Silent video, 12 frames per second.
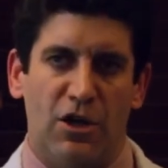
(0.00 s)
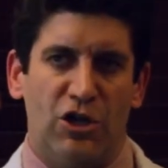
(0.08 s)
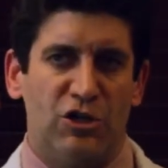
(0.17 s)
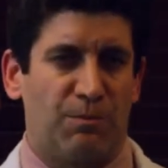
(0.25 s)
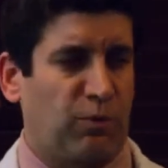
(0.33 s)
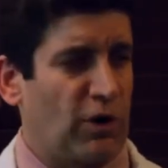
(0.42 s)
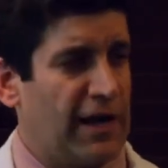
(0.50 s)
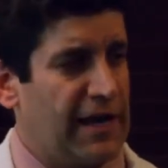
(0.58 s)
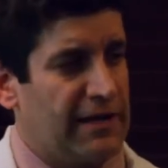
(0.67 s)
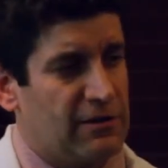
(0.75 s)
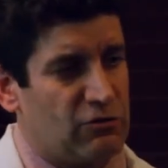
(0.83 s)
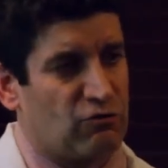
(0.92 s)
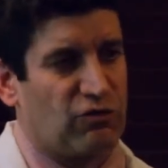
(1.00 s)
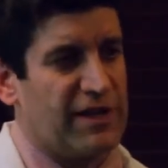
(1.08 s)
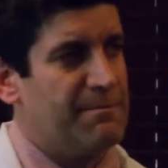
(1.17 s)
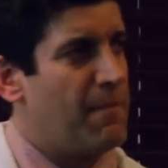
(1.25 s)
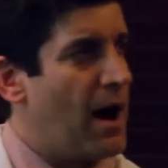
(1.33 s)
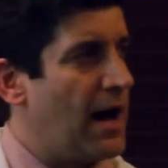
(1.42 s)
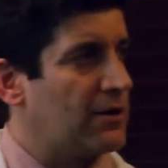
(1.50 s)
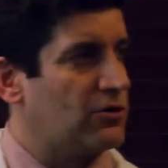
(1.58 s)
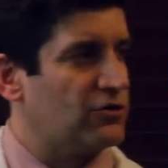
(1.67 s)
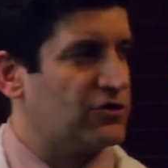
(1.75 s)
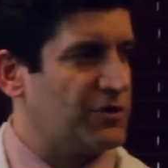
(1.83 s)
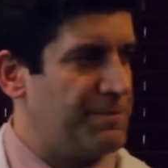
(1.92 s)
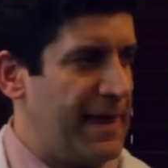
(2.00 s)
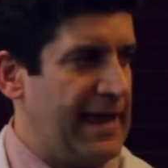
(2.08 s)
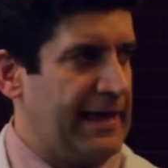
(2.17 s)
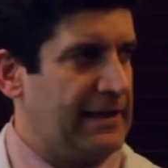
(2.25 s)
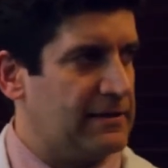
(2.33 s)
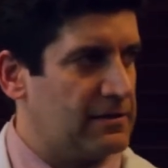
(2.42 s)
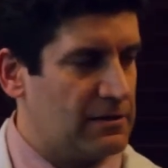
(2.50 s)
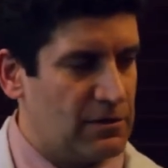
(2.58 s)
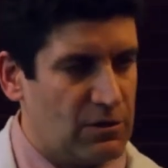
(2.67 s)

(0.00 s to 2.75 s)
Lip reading: your brain remodels to pain.